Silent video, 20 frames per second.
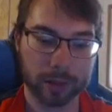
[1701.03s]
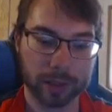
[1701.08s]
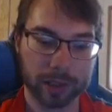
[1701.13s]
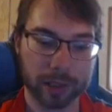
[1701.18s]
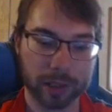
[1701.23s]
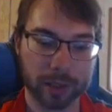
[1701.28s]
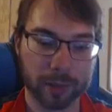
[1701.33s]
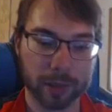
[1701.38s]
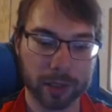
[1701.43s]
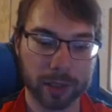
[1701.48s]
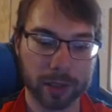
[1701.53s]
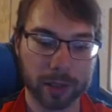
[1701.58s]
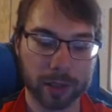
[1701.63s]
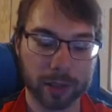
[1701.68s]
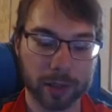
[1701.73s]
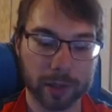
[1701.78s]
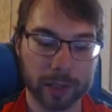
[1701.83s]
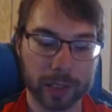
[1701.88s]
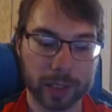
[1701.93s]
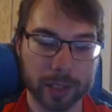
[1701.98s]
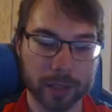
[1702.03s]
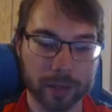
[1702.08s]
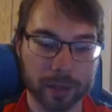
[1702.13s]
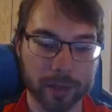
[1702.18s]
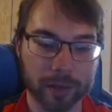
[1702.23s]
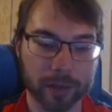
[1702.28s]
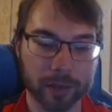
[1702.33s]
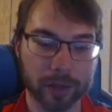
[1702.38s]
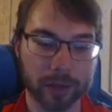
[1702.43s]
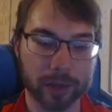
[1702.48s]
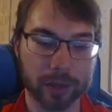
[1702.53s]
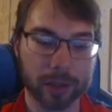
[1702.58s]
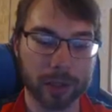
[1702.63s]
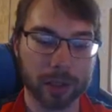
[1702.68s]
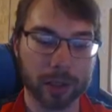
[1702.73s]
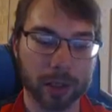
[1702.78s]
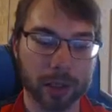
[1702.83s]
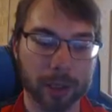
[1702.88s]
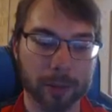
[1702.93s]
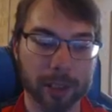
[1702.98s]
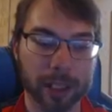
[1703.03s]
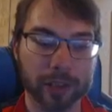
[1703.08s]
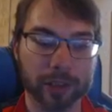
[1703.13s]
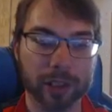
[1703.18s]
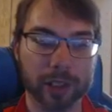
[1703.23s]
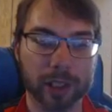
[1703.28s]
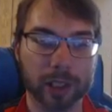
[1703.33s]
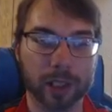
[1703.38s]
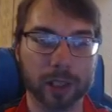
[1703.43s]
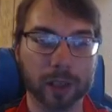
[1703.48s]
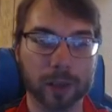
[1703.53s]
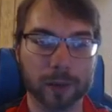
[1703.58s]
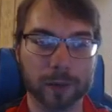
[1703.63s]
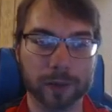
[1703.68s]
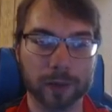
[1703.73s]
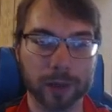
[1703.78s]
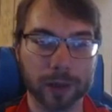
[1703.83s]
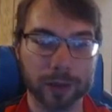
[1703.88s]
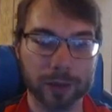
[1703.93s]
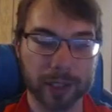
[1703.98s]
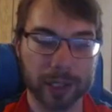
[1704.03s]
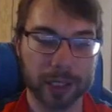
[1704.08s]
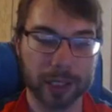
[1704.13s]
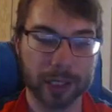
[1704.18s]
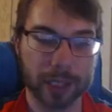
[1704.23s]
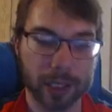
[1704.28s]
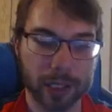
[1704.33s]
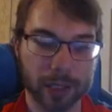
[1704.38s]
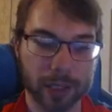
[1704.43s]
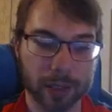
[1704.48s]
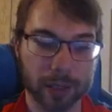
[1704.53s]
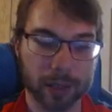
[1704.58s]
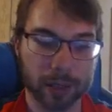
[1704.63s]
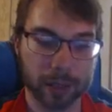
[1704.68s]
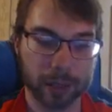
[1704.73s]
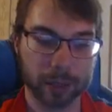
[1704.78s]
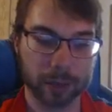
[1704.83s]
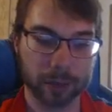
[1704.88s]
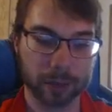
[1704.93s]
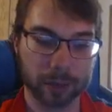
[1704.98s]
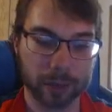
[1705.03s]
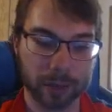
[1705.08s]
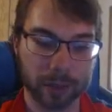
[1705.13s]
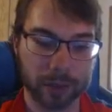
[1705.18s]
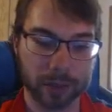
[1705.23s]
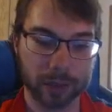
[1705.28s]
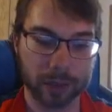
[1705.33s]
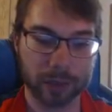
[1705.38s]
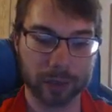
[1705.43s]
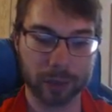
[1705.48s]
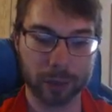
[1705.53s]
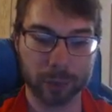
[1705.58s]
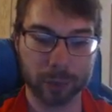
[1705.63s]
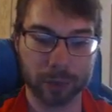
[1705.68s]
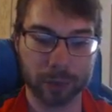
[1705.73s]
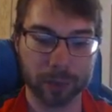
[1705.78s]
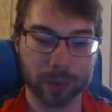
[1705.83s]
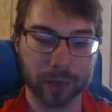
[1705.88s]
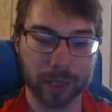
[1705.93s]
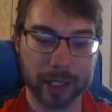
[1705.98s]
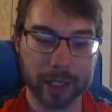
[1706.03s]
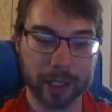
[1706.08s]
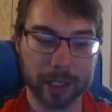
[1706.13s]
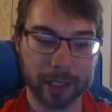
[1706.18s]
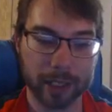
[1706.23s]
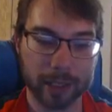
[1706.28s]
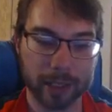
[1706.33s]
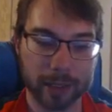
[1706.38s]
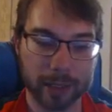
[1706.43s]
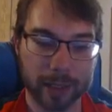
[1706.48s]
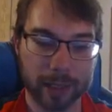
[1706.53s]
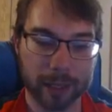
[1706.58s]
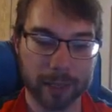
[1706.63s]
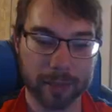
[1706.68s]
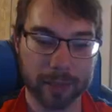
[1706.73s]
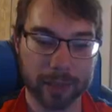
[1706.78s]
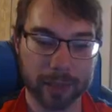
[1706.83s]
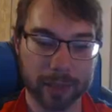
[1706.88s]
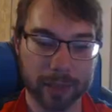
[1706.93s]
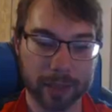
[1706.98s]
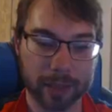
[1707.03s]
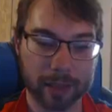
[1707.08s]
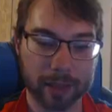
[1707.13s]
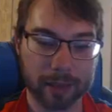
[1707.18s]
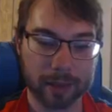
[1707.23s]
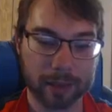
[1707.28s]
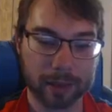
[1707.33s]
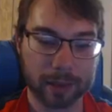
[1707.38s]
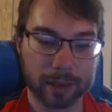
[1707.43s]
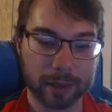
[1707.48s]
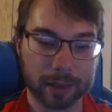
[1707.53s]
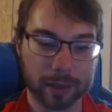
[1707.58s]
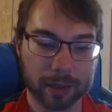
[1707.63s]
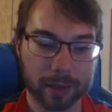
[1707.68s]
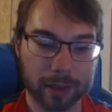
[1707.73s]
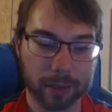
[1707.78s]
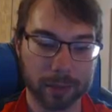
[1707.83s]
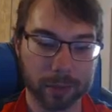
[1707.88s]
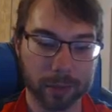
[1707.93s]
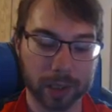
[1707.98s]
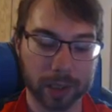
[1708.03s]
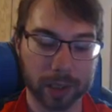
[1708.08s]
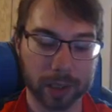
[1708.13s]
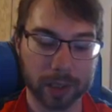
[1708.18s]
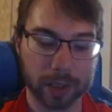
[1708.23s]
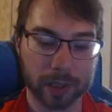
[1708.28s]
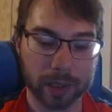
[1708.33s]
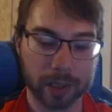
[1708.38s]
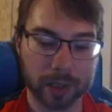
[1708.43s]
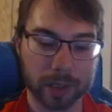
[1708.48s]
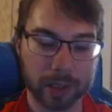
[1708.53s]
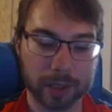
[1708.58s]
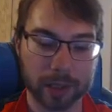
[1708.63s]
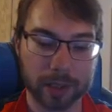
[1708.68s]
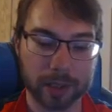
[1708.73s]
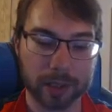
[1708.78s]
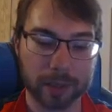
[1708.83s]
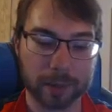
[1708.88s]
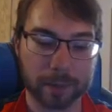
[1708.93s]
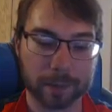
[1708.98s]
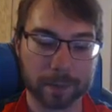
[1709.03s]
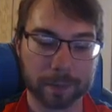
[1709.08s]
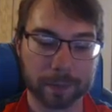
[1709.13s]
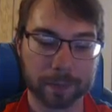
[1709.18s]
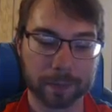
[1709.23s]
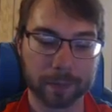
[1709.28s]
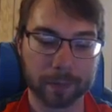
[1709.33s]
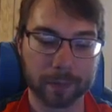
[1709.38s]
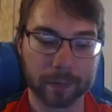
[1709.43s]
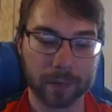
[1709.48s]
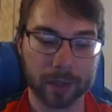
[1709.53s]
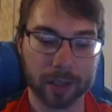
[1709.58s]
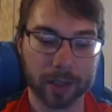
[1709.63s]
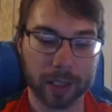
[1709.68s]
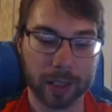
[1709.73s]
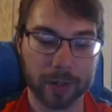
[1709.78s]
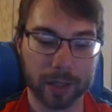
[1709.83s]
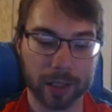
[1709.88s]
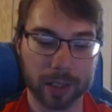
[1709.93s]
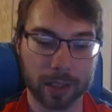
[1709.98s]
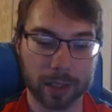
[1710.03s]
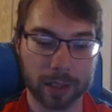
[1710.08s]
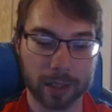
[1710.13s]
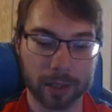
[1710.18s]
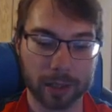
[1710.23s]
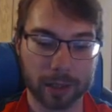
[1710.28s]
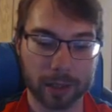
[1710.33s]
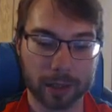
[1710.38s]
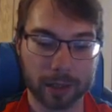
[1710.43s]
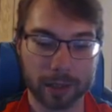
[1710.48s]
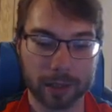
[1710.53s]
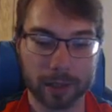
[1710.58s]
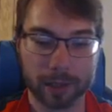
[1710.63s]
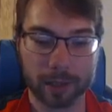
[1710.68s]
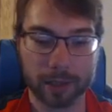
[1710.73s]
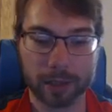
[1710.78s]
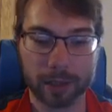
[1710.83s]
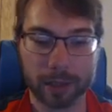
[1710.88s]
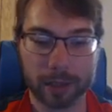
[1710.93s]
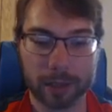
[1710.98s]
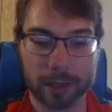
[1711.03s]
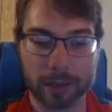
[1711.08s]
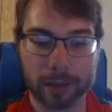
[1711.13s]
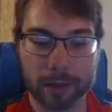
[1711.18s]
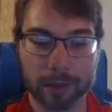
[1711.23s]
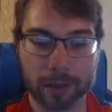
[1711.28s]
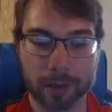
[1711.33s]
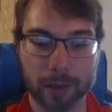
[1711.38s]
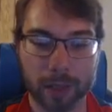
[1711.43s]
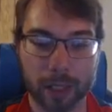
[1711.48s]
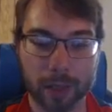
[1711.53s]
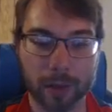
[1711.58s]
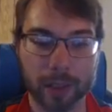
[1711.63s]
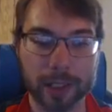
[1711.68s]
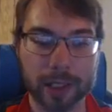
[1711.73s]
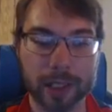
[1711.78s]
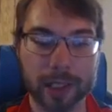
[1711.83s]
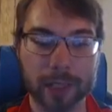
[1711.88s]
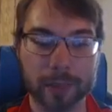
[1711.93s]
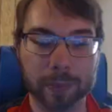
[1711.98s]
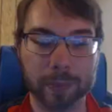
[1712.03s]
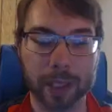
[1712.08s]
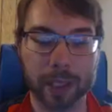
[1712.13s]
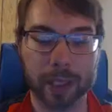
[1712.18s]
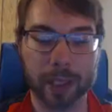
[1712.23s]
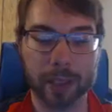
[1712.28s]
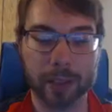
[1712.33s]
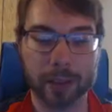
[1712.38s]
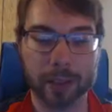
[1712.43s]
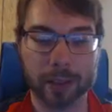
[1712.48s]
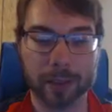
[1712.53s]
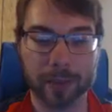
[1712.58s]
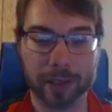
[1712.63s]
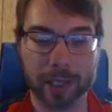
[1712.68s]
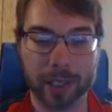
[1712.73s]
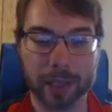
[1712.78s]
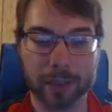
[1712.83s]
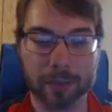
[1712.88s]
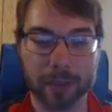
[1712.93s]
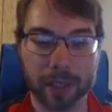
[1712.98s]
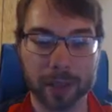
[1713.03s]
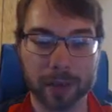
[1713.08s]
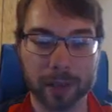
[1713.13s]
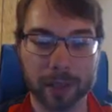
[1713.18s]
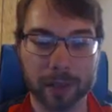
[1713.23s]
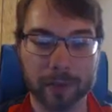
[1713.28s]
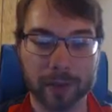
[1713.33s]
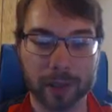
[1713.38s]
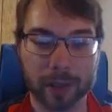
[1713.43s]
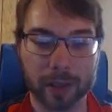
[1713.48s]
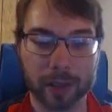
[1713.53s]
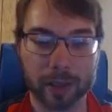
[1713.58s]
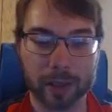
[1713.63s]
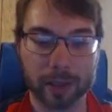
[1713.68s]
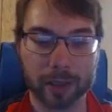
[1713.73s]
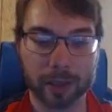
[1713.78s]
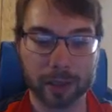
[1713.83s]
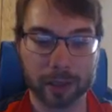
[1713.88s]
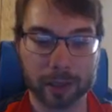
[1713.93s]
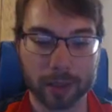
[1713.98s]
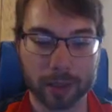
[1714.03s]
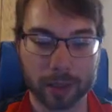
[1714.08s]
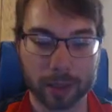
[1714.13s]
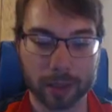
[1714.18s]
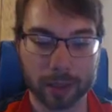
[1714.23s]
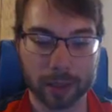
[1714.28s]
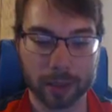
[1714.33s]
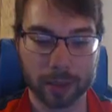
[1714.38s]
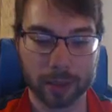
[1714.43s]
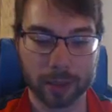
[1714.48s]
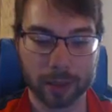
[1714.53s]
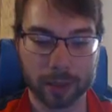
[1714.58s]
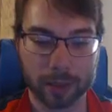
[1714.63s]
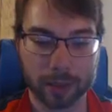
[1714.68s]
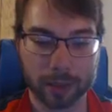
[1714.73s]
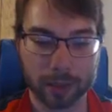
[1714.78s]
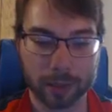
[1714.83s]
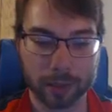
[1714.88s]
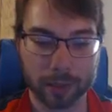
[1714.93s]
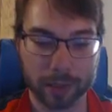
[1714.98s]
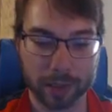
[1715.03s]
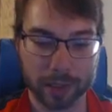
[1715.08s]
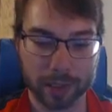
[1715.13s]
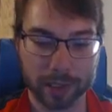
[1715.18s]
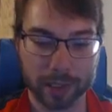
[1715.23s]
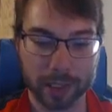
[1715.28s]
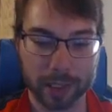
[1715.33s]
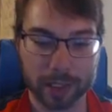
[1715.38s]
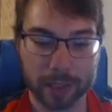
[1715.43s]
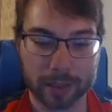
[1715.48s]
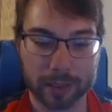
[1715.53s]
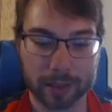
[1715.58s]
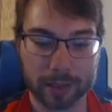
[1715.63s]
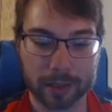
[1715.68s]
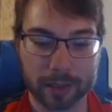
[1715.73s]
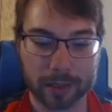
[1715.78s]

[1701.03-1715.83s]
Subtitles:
Summon with Neos Fusion. I'm actually going to go for OTK here and just super pray that he doesn't have anything, because that would suck. I want to keep something in my graveyard. I'm going to set.